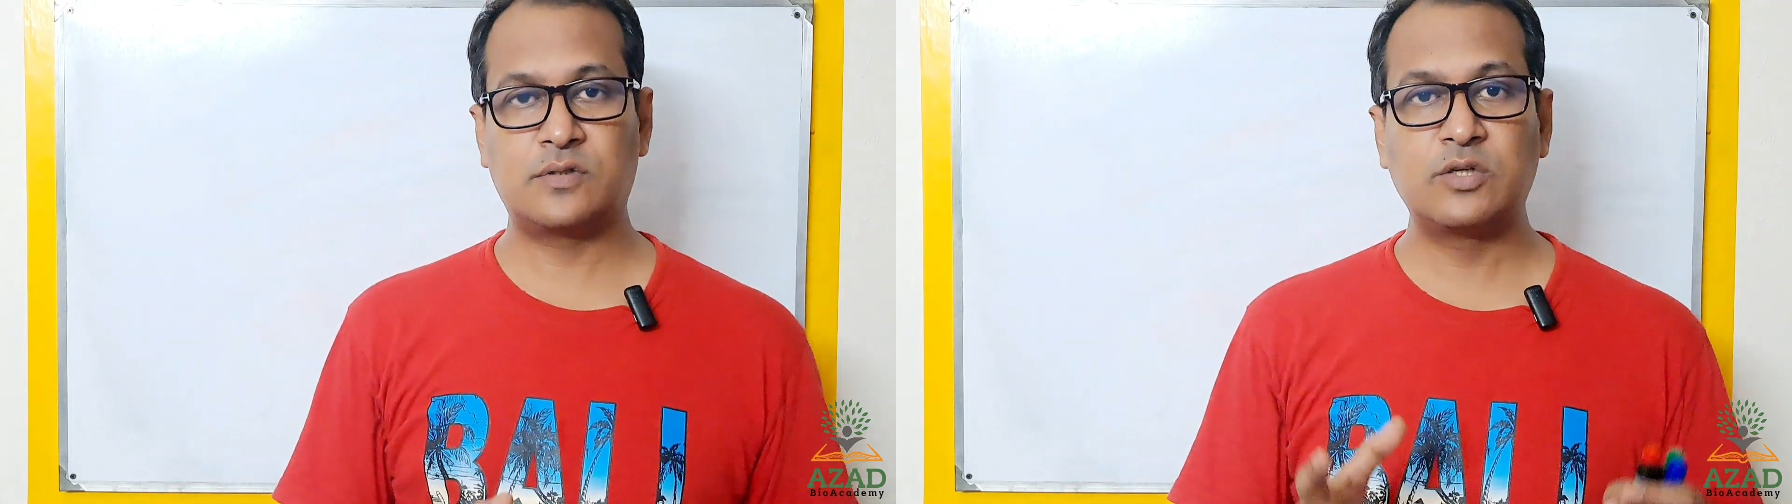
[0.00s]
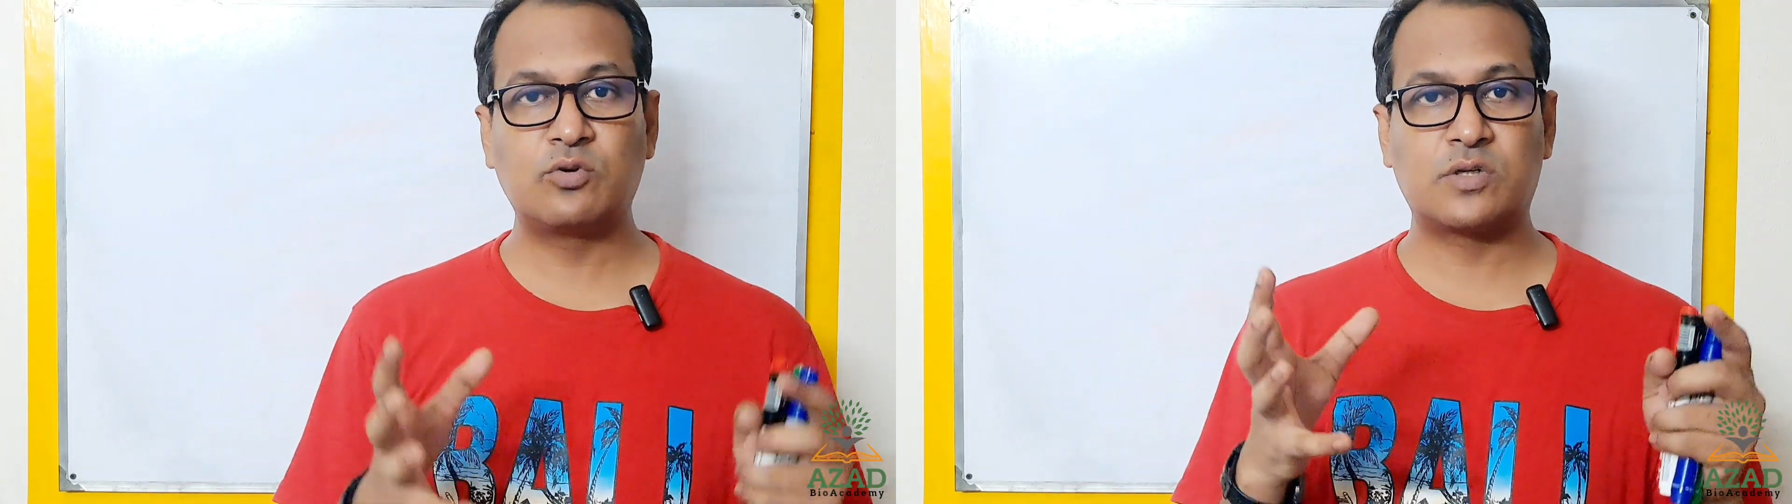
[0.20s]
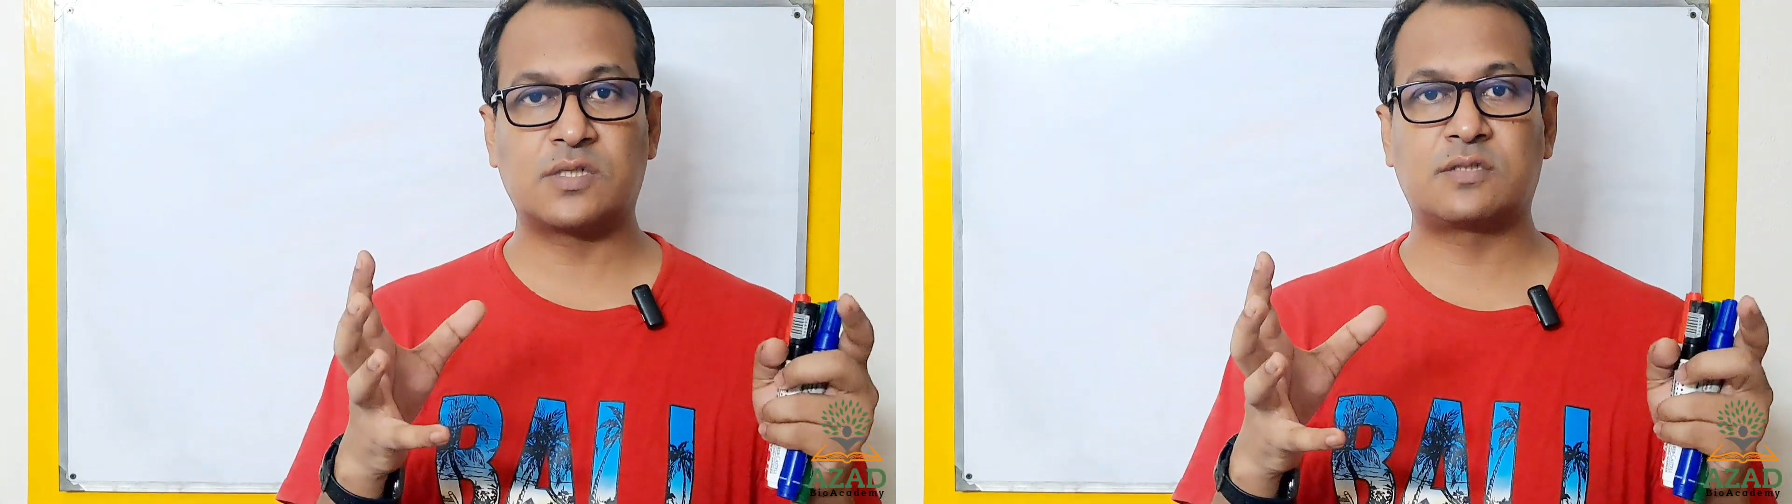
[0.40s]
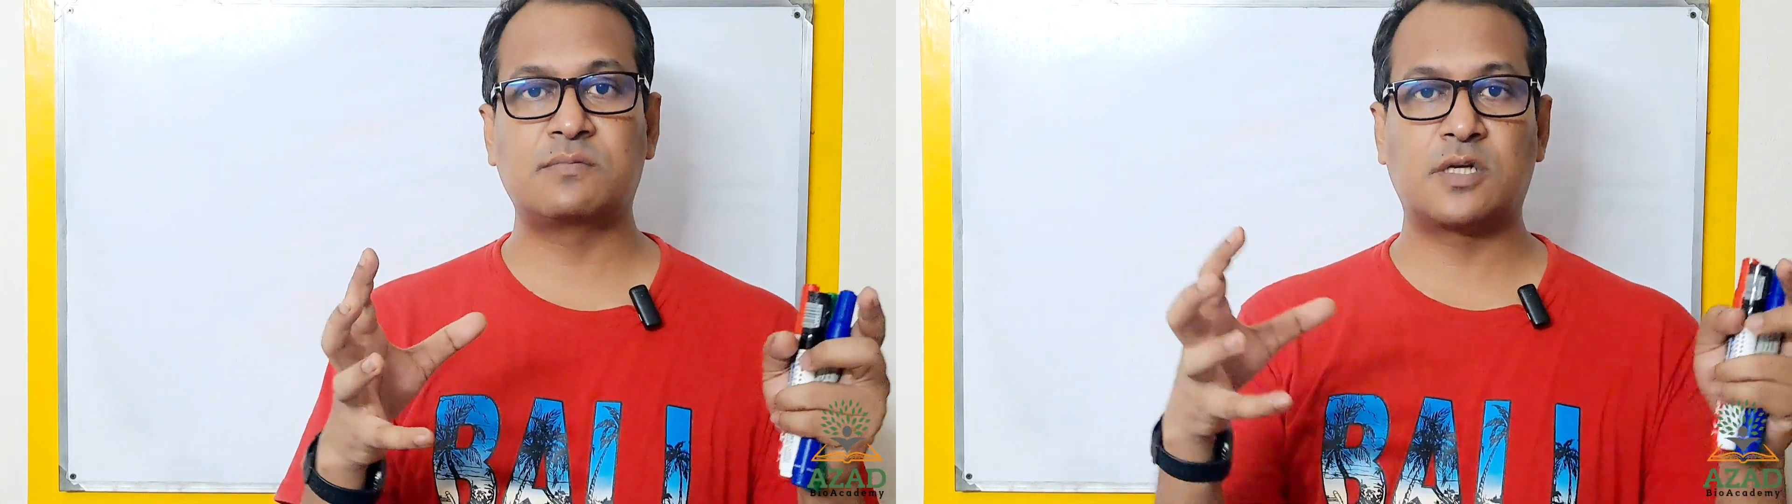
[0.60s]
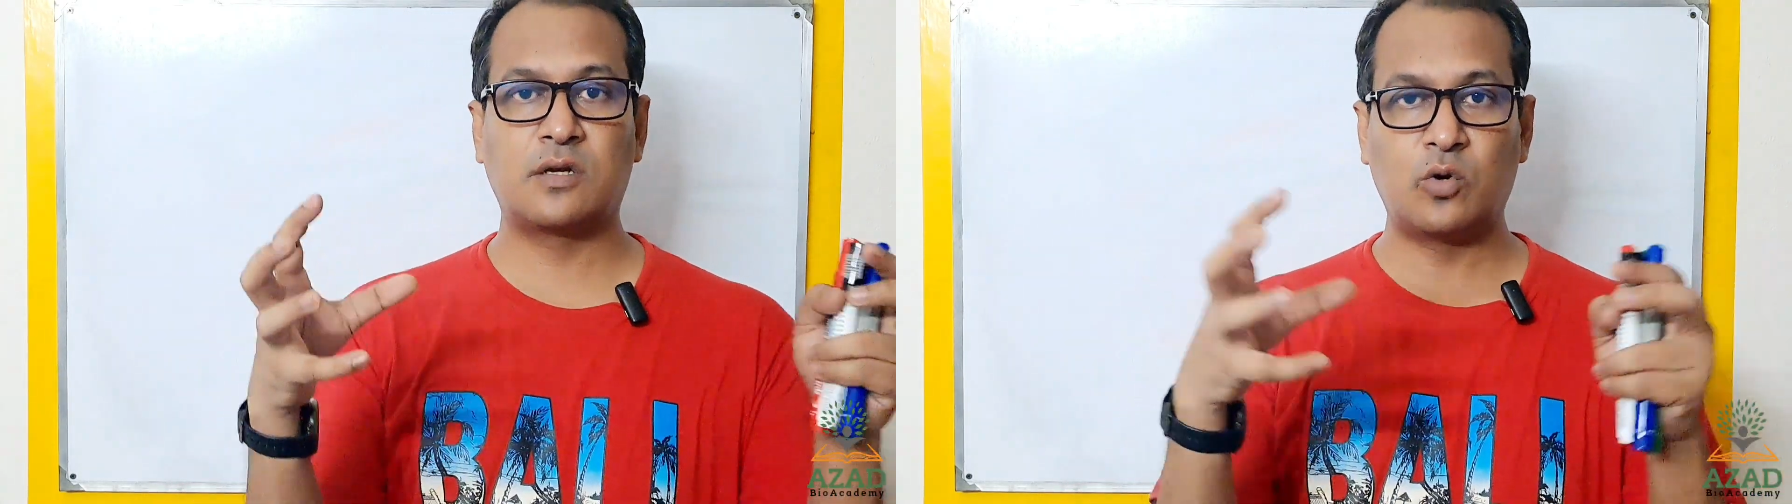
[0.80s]

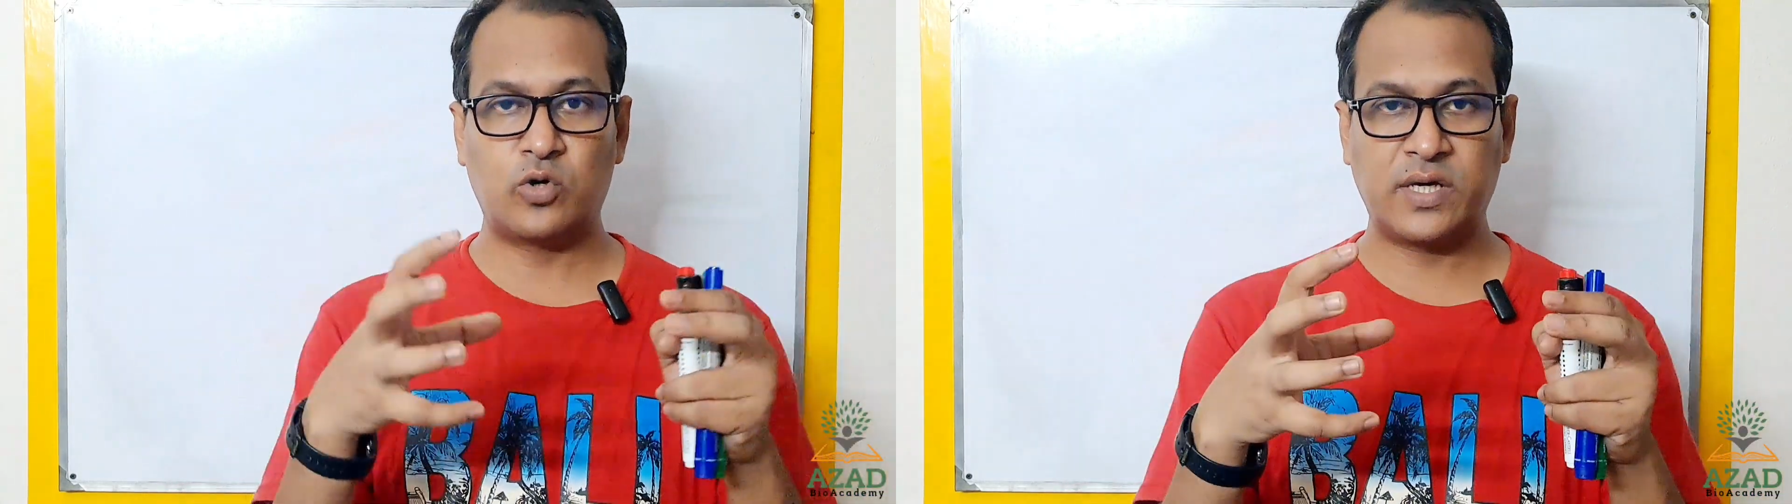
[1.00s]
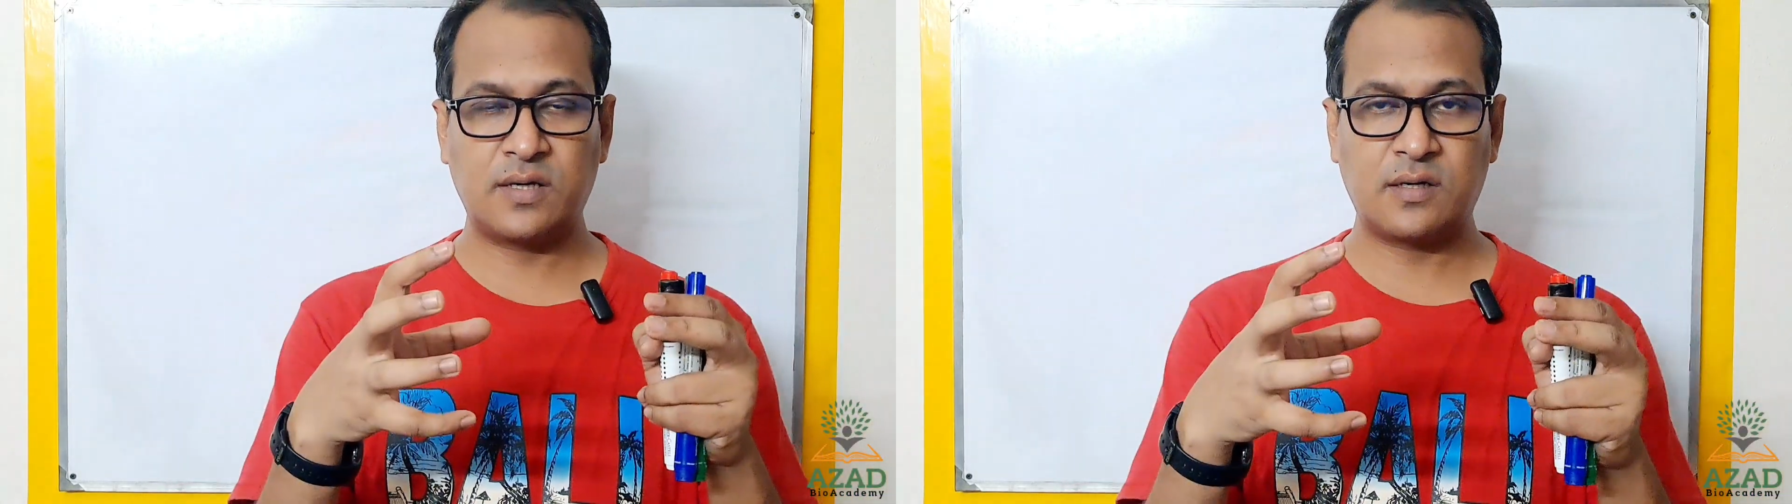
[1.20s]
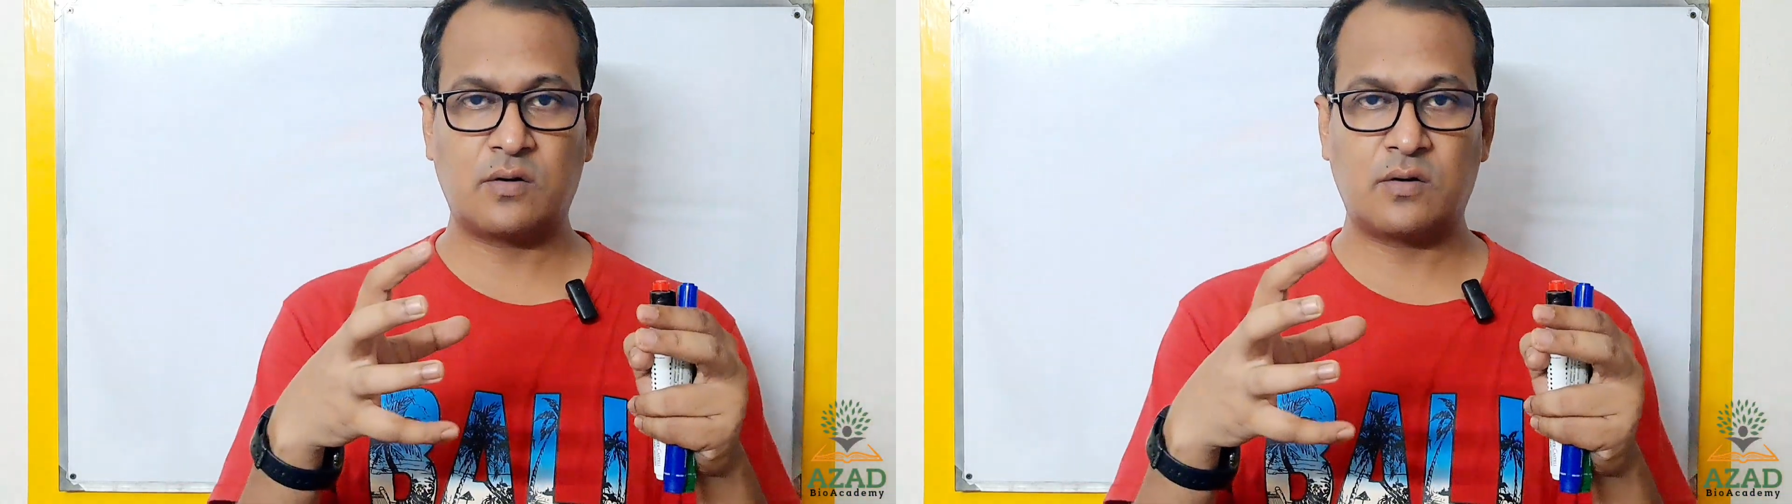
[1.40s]
neurotransmitter loading